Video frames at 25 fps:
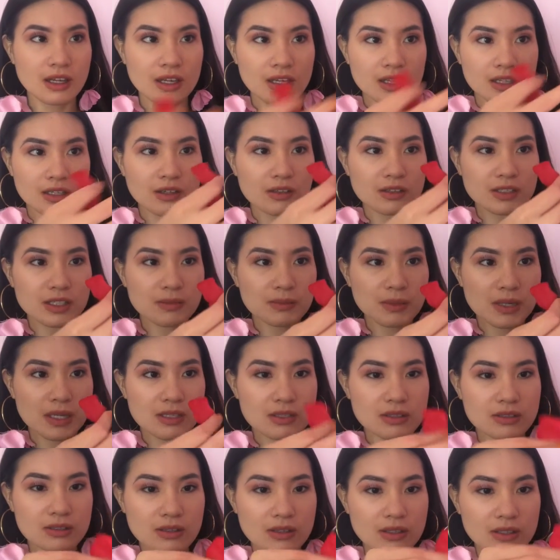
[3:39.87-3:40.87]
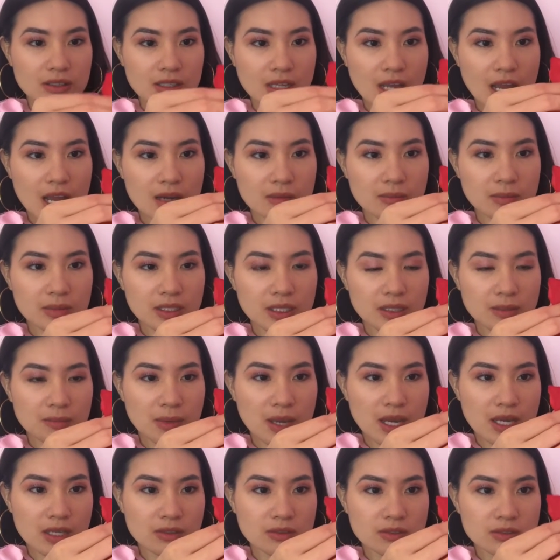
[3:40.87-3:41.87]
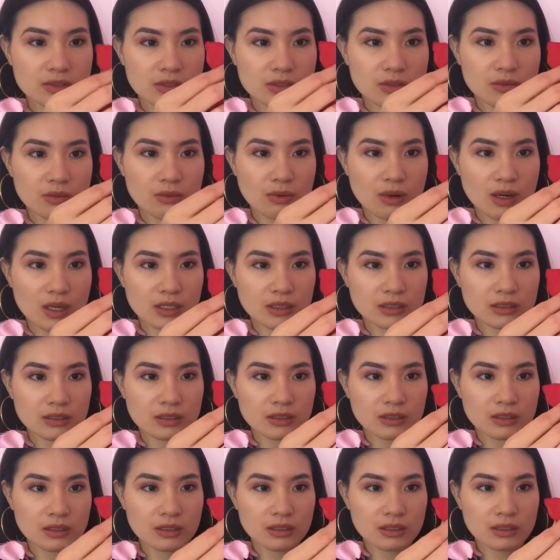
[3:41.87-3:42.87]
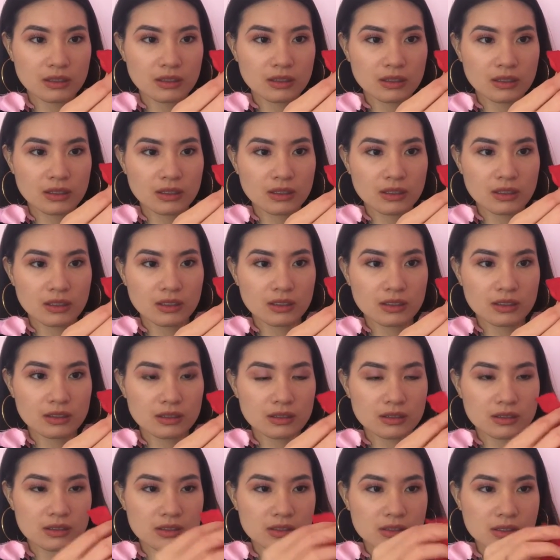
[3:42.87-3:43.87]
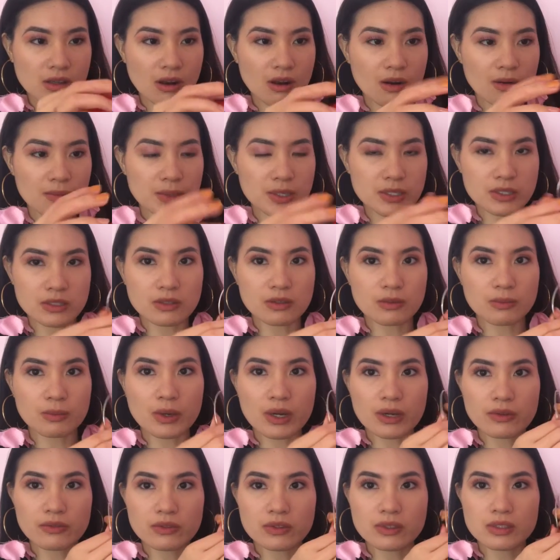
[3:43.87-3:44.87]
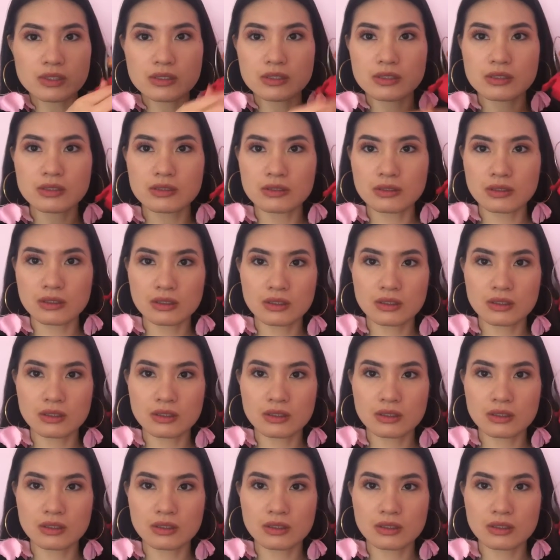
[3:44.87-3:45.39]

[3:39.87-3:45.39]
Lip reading: It all depends on how many petals you want. It's all personal preference.